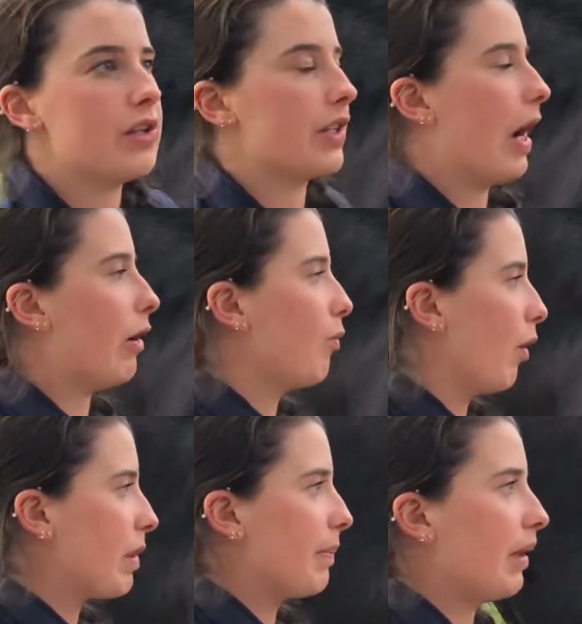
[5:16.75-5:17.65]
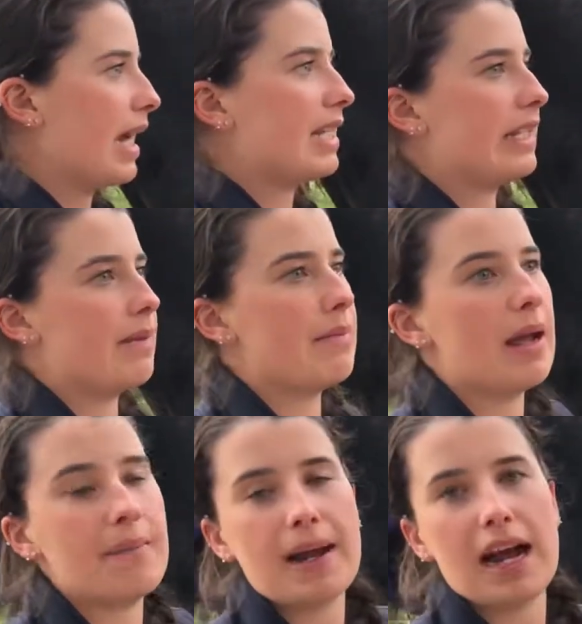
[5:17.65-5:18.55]
So I would probably place him
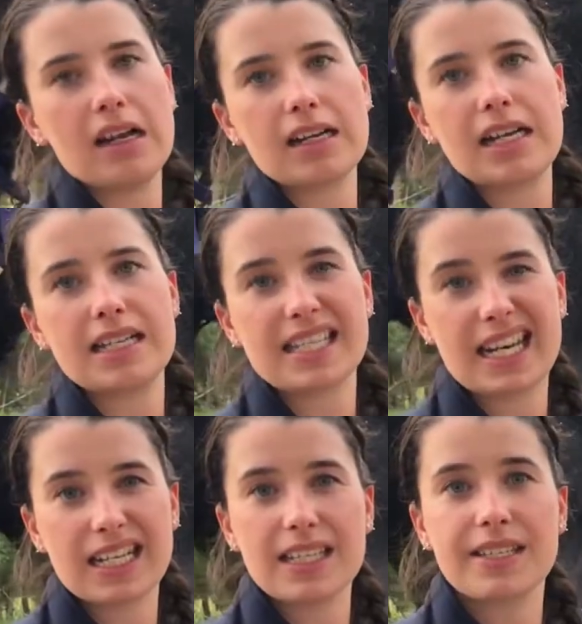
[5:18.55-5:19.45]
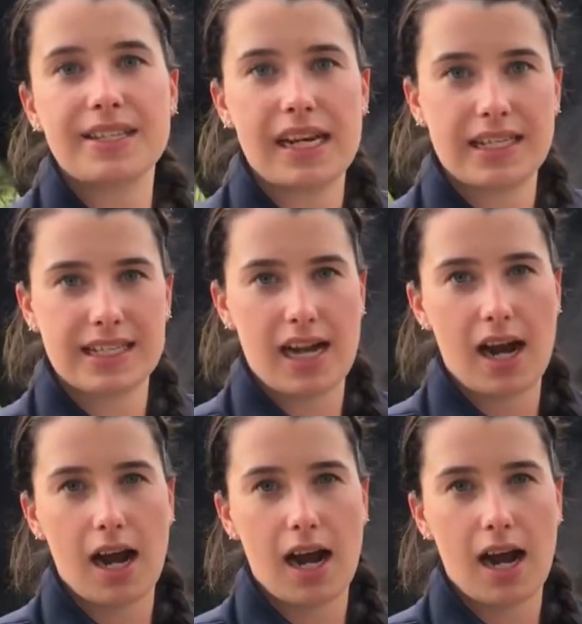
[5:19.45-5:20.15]
about a 6, 6.5.